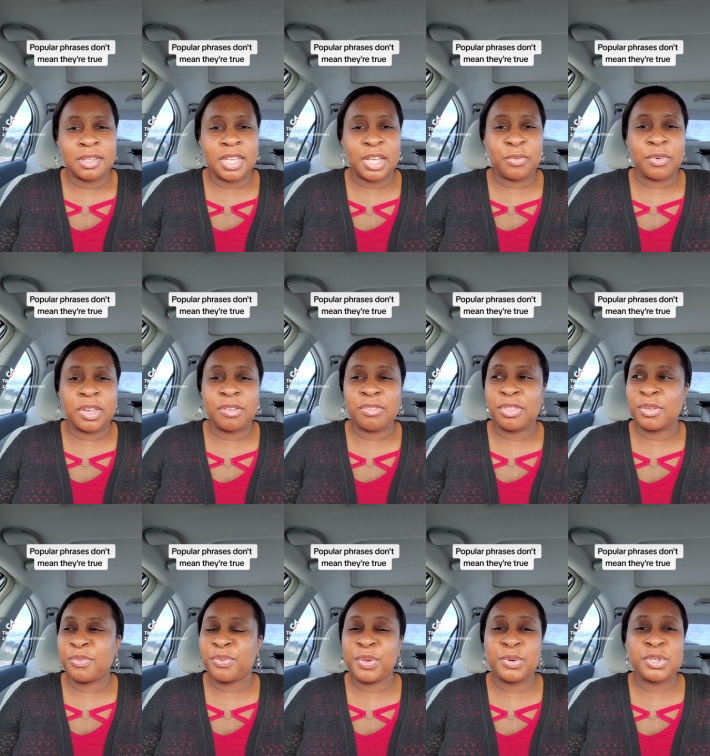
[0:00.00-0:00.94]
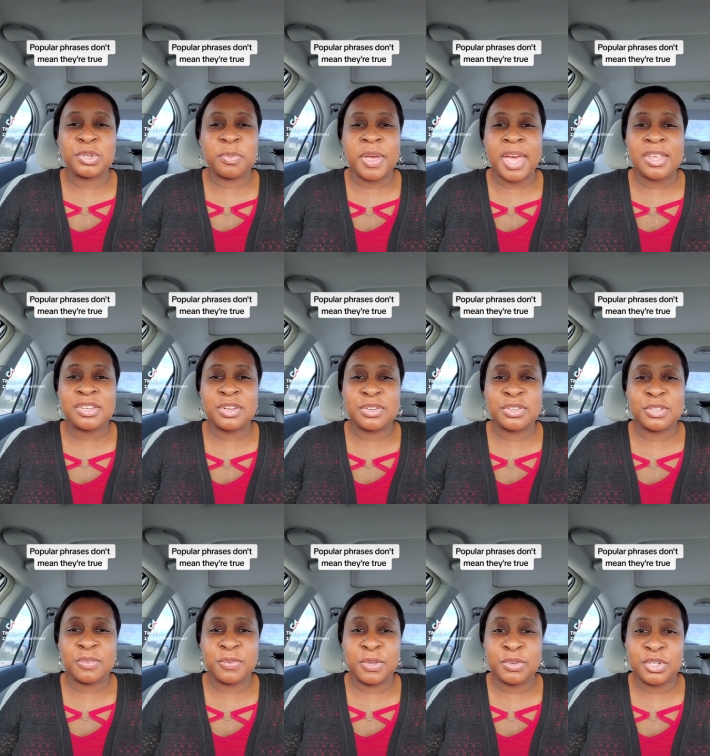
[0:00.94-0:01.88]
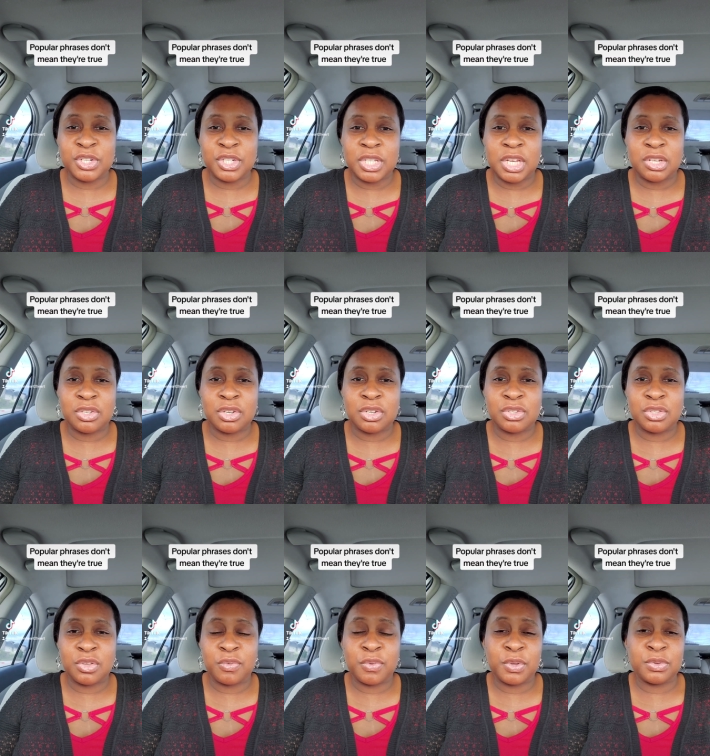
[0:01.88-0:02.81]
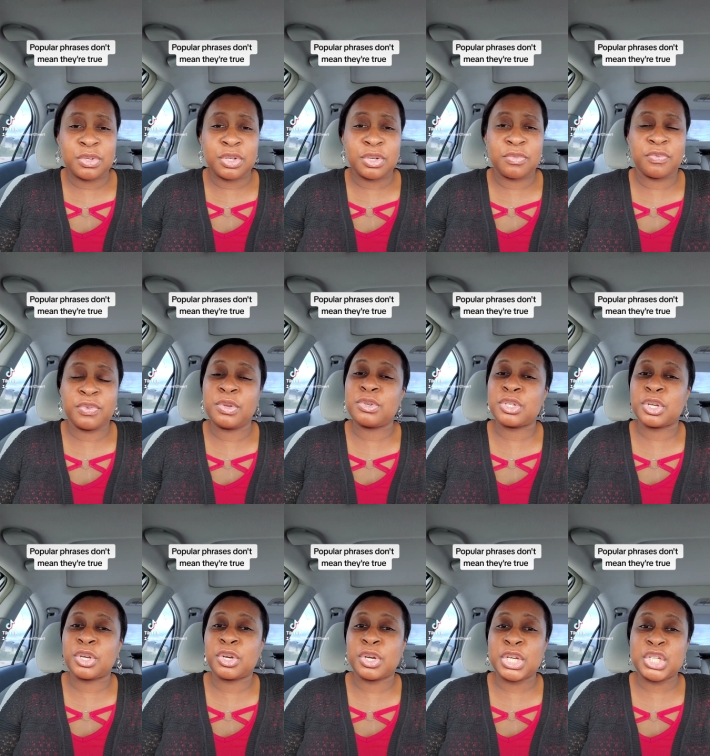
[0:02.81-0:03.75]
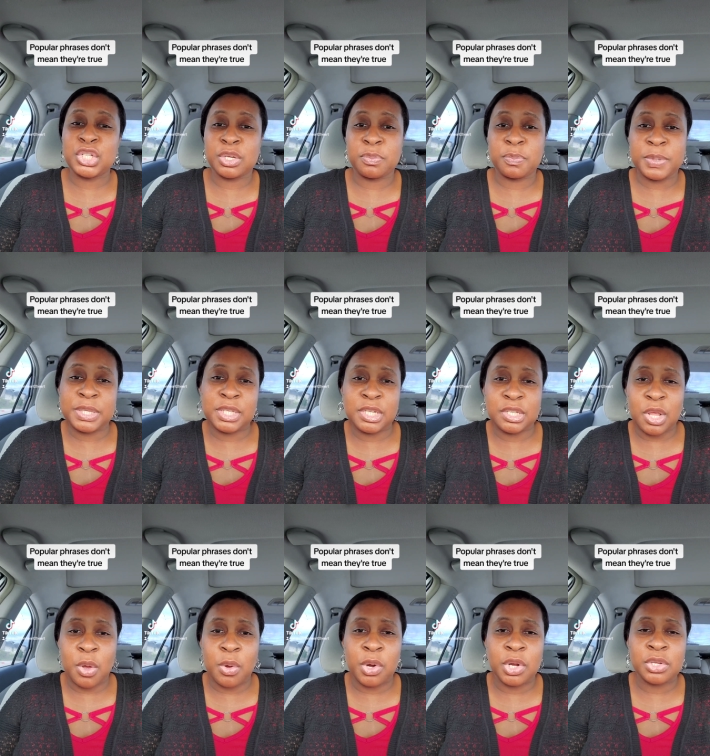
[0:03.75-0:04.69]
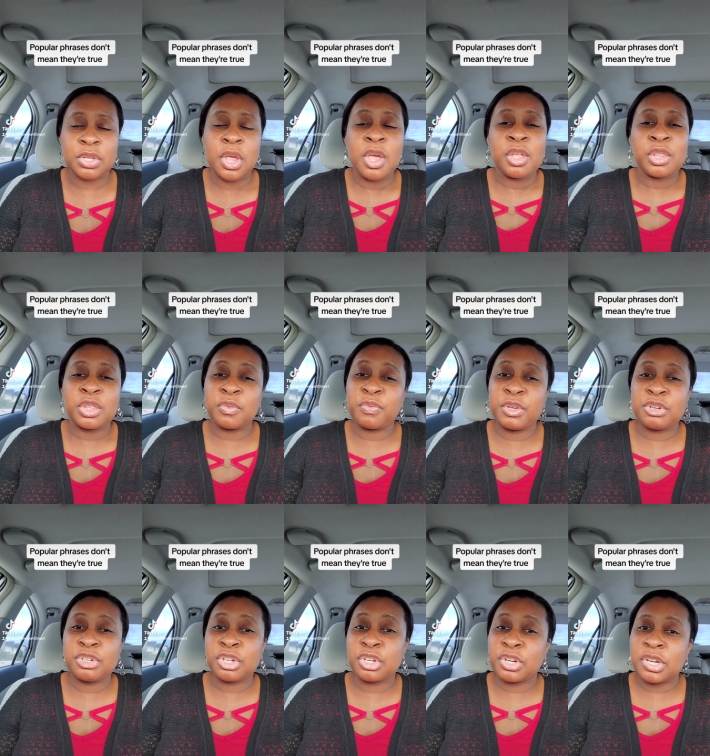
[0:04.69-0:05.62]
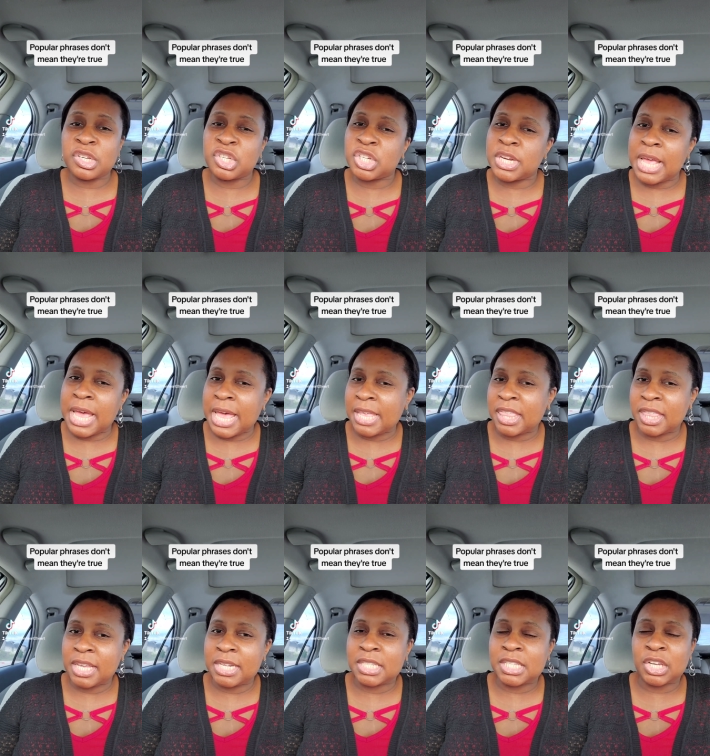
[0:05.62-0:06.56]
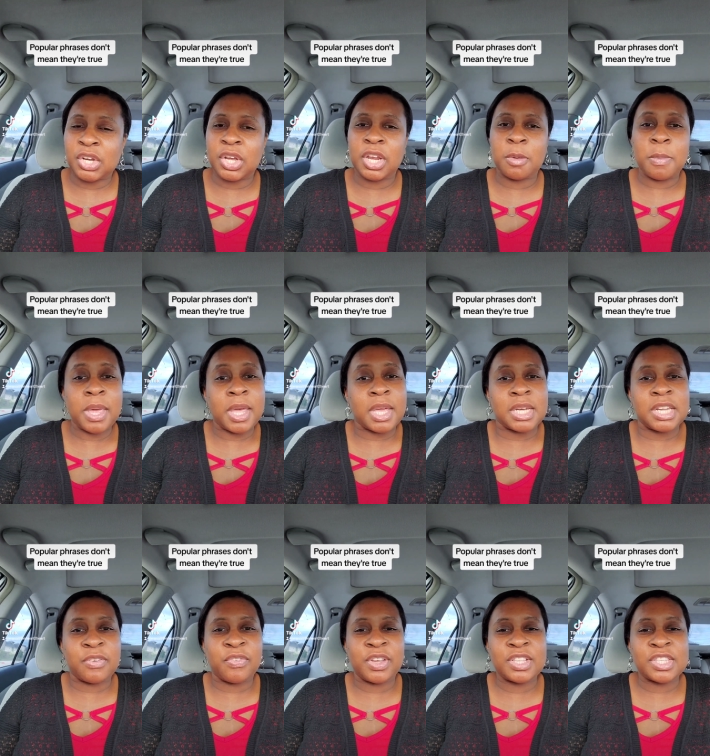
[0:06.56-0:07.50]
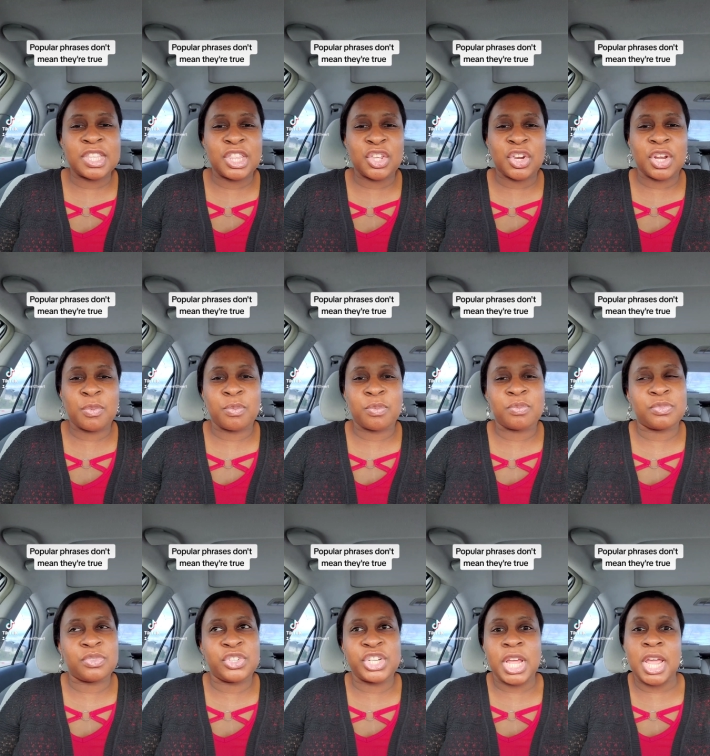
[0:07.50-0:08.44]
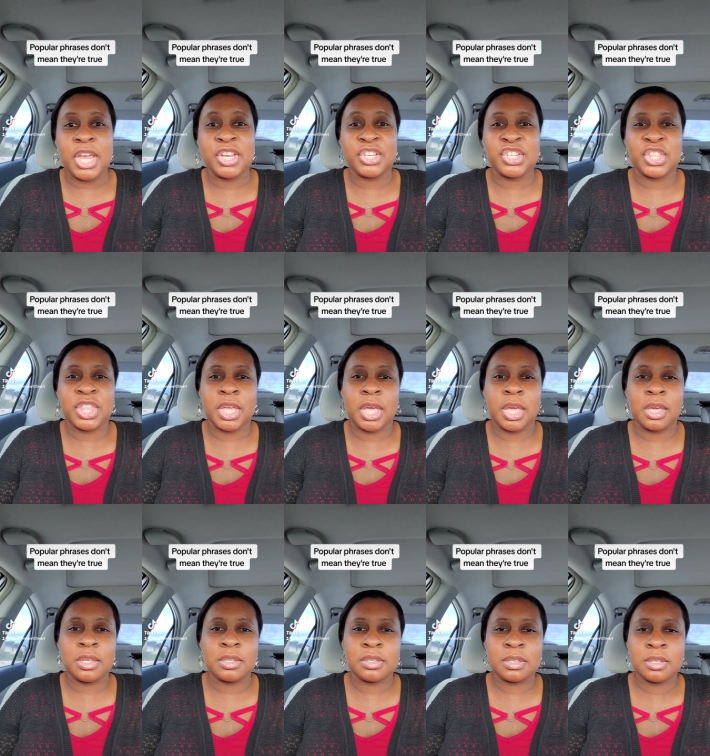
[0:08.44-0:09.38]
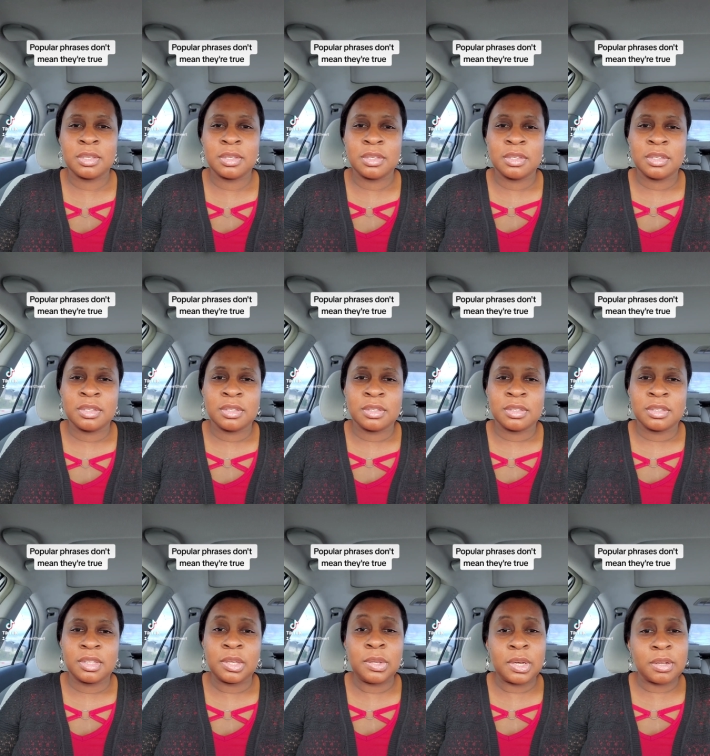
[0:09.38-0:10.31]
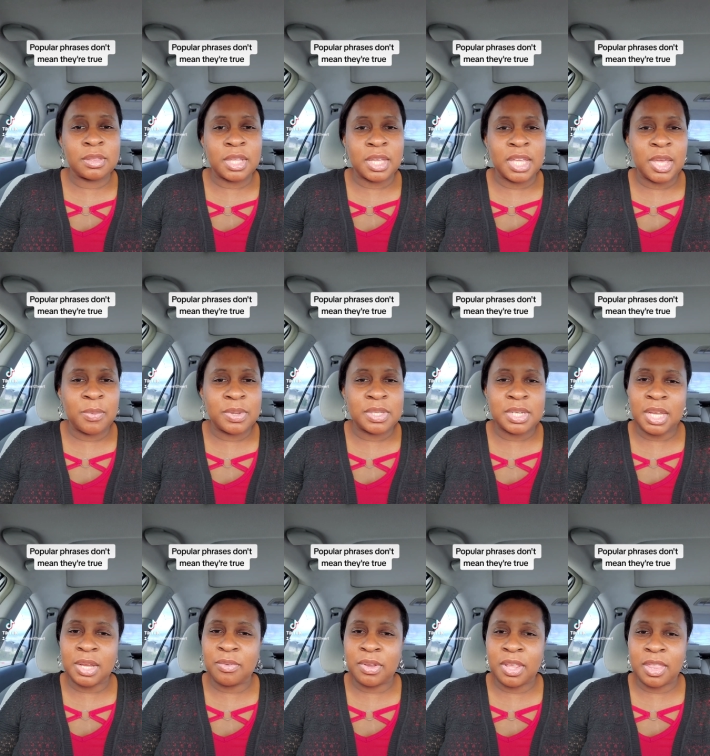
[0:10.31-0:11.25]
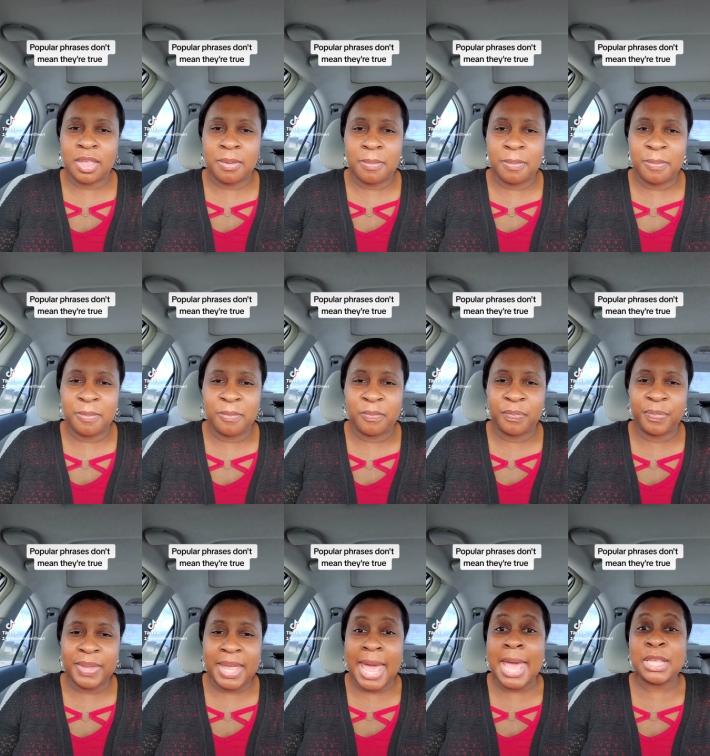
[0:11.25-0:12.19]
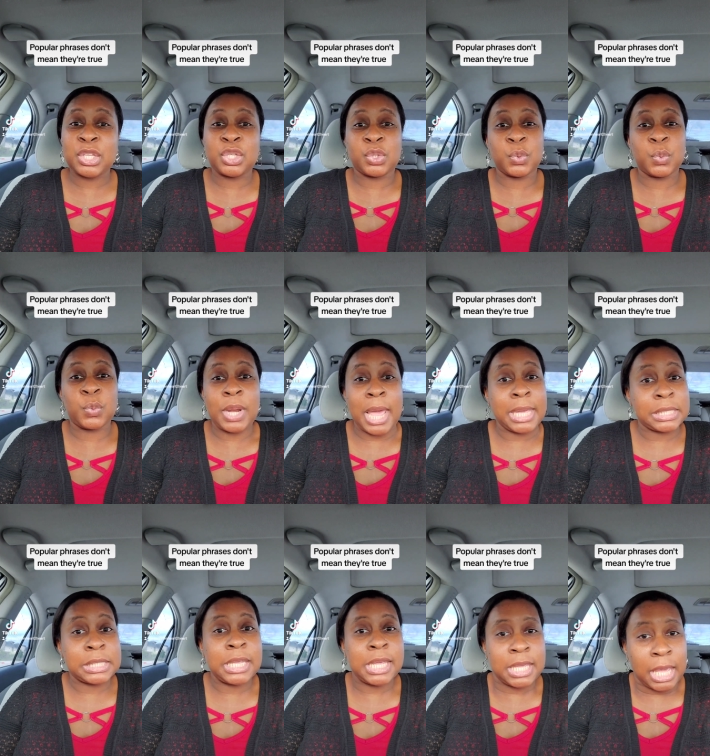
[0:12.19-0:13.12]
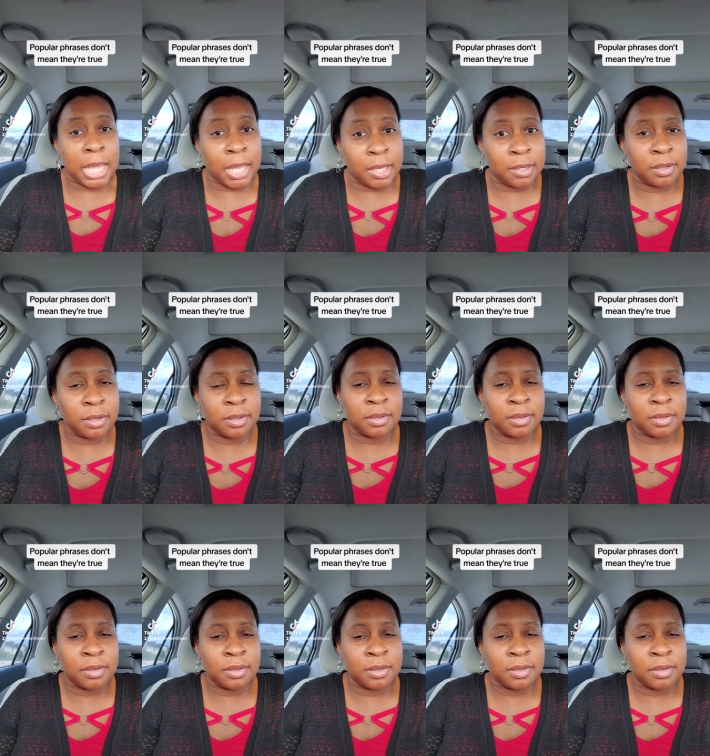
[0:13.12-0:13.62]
Get rid of the future pastors, the future teachers, the future future Christian business owners, the future Christian athletes that are going to make a difference and they're going to change things. You don't think he wants to get rid of it? as soon as he can.